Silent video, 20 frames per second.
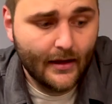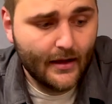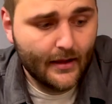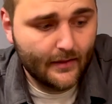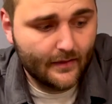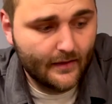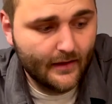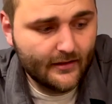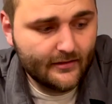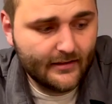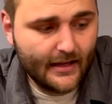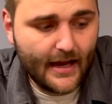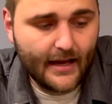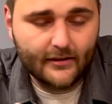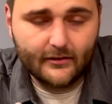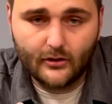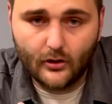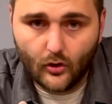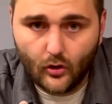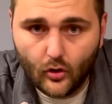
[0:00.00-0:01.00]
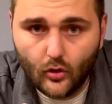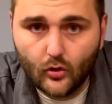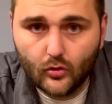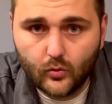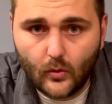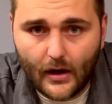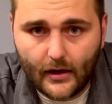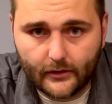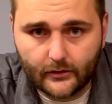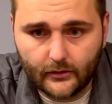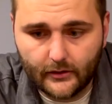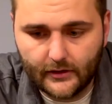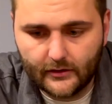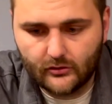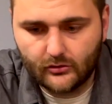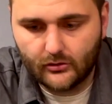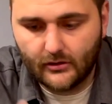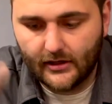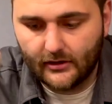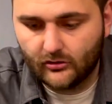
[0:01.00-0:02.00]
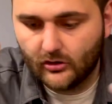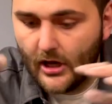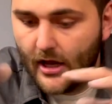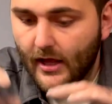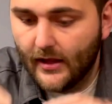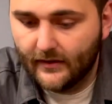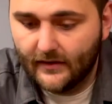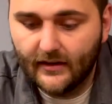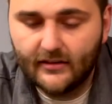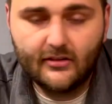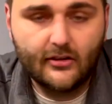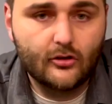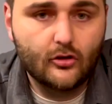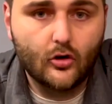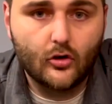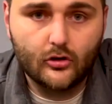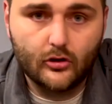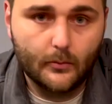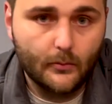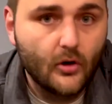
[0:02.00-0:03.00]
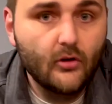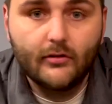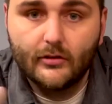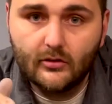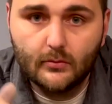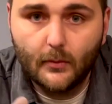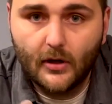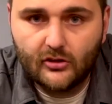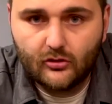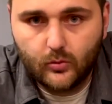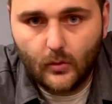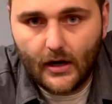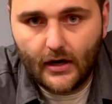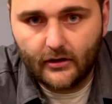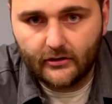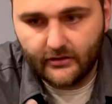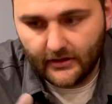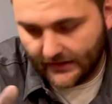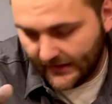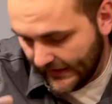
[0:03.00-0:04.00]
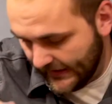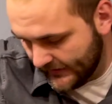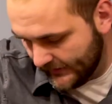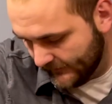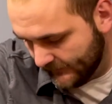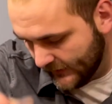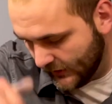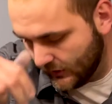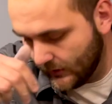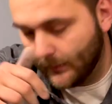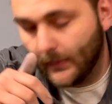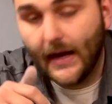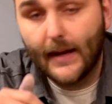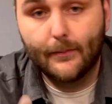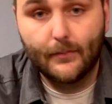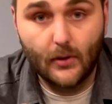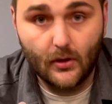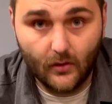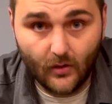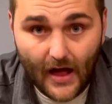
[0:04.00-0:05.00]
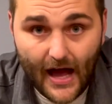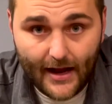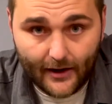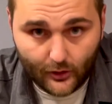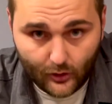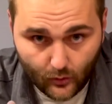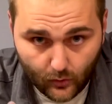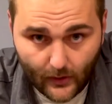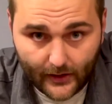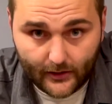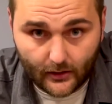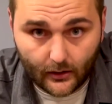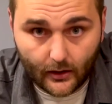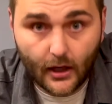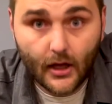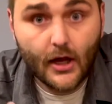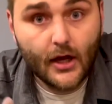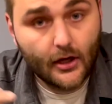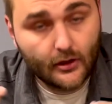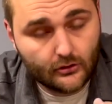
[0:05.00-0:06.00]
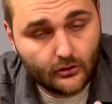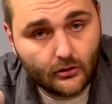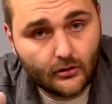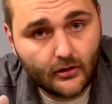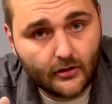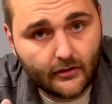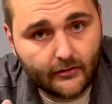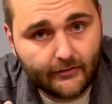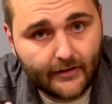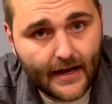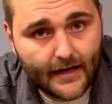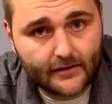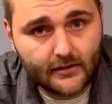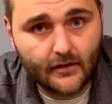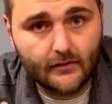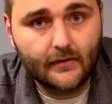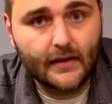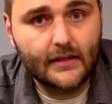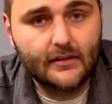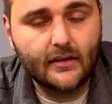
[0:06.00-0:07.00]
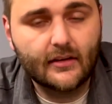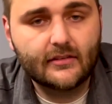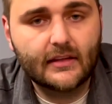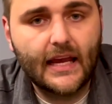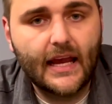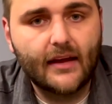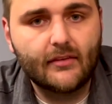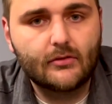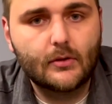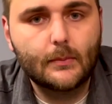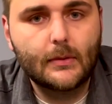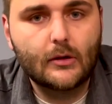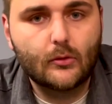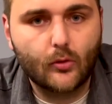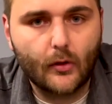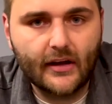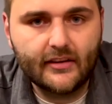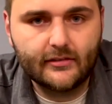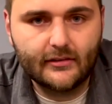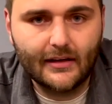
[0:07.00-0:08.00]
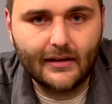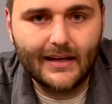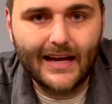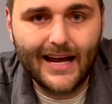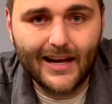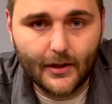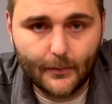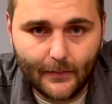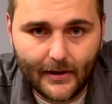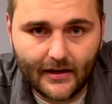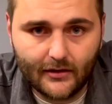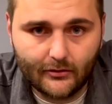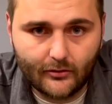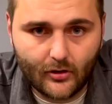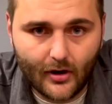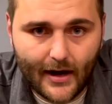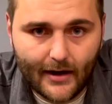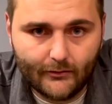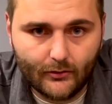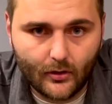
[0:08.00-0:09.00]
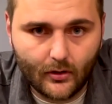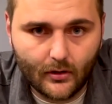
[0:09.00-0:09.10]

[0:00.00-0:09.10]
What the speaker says: This has to hold water in its trench. This is going to move as much water as it can and fill the pipe a lot quicker due to the fact of it doesn't have to be rested on a bed of gravel.